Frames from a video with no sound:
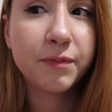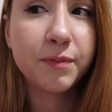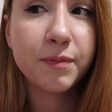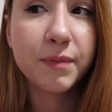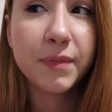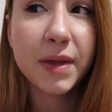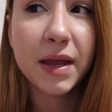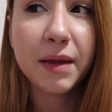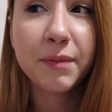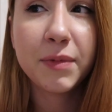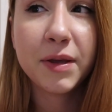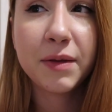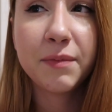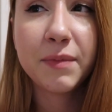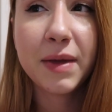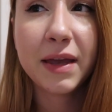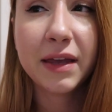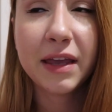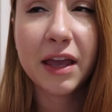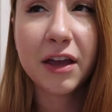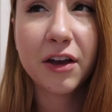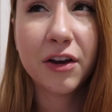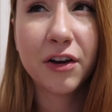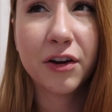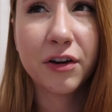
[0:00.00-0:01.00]
maybe
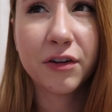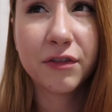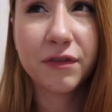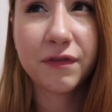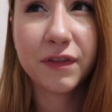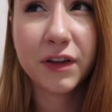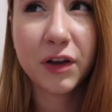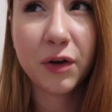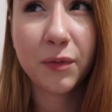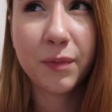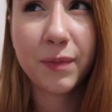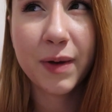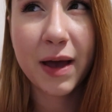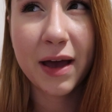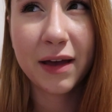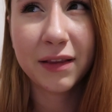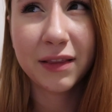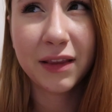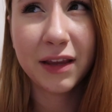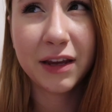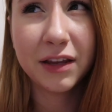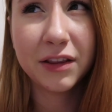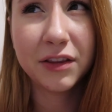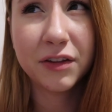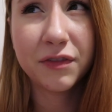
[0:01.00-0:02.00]
making her feel
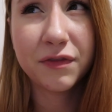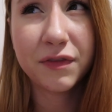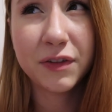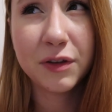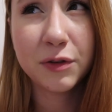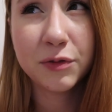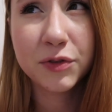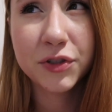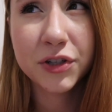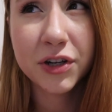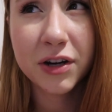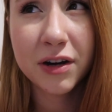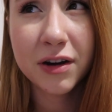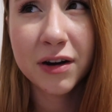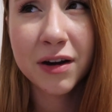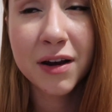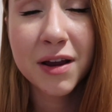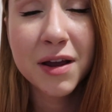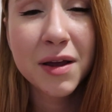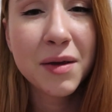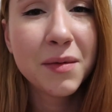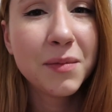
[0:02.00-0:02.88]
badly in the future,